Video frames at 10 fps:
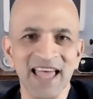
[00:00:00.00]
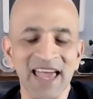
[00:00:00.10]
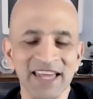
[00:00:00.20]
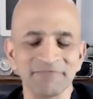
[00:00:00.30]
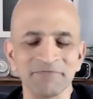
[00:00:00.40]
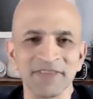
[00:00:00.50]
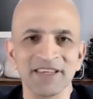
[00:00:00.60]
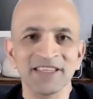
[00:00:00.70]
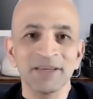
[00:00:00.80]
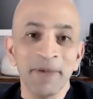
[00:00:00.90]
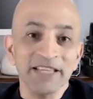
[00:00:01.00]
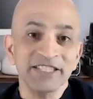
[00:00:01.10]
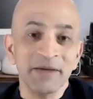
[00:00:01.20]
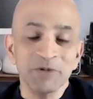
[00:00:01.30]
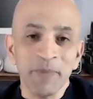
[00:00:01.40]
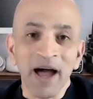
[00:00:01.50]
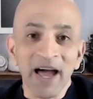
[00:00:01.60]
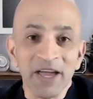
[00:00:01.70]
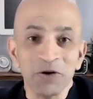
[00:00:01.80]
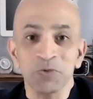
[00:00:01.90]
that the best time to
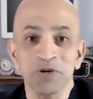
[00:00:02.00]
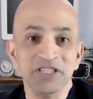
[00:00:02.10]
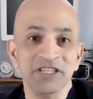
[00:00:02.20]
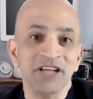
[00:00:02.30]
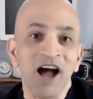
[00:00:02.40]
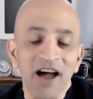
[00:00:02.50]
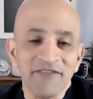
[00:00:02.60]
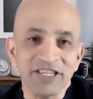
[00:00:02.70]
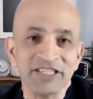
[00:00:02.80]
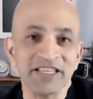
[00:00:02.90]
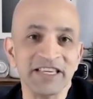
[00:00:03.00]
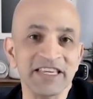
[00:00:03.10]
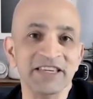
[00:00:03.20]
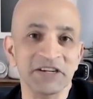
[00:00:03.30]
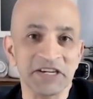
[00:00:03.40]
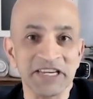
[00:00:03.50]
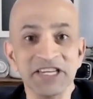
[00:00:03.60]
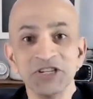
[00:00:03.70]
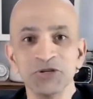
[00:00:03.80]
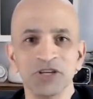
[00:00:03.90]
buy was obviously
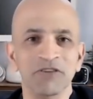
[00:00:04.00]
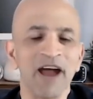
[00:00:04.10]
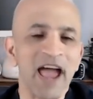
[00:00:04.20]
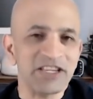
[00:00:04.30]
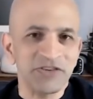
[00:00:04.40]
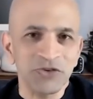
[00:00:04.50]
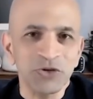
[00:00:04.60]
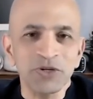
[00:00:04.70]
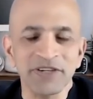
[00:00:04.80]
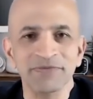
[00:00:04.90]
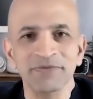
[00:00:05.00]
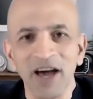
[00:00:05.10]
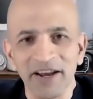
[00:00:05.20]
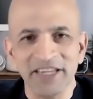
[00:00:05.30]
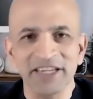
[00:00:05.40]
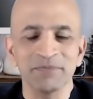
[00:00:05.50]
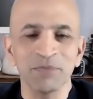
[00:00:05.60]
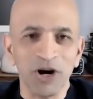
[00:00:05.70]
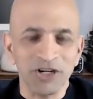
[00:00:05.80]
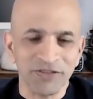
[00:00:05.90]
into the crash. If you could have got in
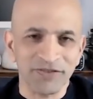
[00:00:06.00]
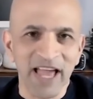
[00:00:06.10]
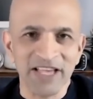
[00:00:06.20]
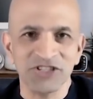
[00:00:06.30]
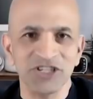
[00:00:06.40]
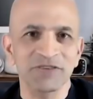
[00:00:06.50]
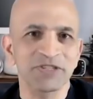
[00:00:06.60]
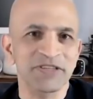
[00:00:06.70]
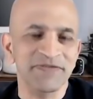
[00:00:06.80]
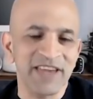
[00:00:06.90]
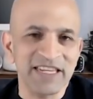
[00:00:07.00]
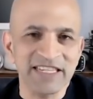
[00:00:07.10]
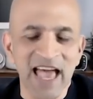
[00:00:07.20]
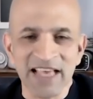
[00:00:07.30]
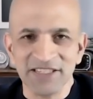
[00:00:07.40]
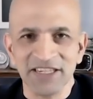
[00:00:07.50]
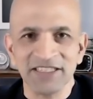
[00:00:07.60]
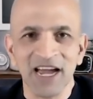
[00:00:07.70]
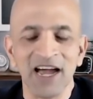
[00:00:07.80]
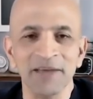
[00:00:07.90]
March of last year, it was a fantastic
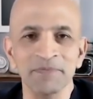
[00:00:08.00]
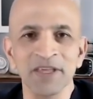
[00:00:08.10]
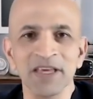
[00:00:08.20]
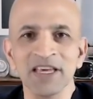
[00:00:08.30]
time.